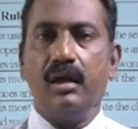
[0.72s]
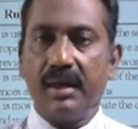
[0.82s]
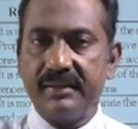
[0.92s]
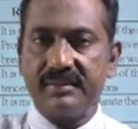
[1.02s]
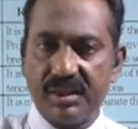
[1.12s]

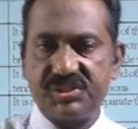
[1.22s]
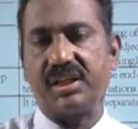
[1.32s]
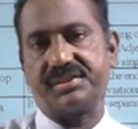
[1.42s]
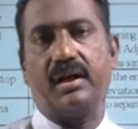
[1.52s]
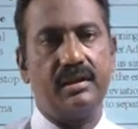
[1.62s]
In this
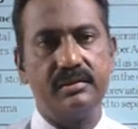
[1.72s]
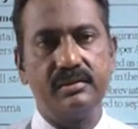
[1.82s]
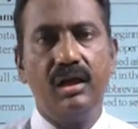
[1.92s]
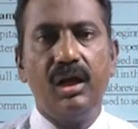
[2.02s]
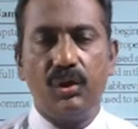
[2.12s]
session,
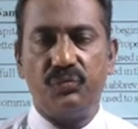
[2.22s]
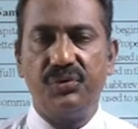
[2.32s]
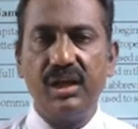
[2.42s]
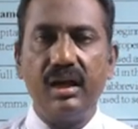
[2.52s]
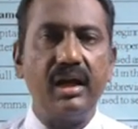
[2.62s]

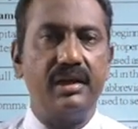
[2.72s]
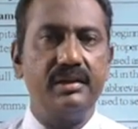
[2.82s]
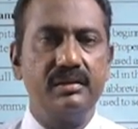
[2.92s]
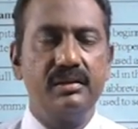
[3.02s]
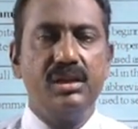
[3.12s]
we
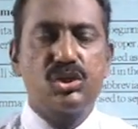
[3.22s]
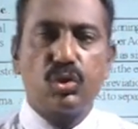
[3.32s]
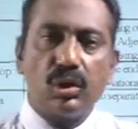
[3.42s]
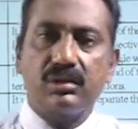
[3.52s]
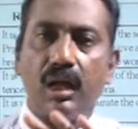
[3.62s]
learn
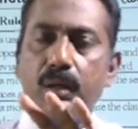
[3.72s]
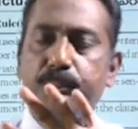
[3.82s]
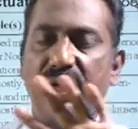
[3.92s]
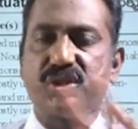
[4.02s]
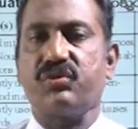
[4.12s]
total
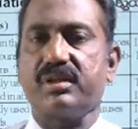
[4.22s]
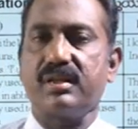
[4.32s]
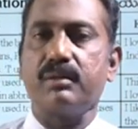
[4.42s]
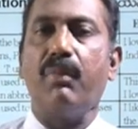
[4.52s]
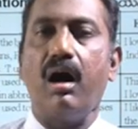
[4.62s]

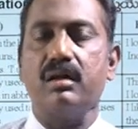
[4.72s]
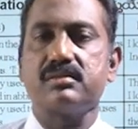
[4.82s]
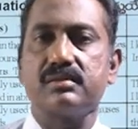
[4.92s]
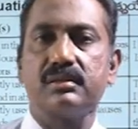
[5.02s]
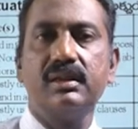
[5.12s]
punctuation
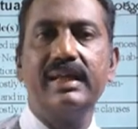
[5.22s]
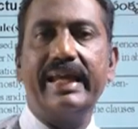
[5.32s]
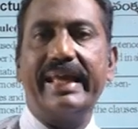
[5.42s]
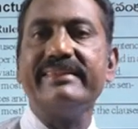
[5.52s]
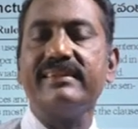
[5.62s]
marks
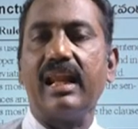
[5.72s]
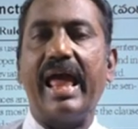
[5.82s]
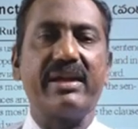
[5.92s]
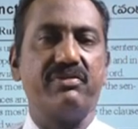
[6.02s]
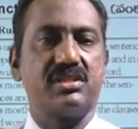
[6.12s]
in the
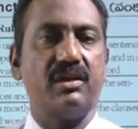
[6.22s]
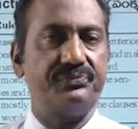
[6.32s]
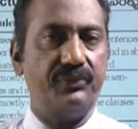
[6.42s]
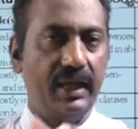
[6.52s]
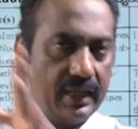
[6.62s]
language
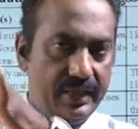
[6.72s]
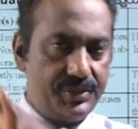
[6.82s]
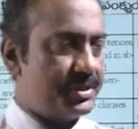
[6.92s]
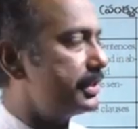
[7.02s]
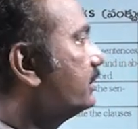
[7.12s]
of English.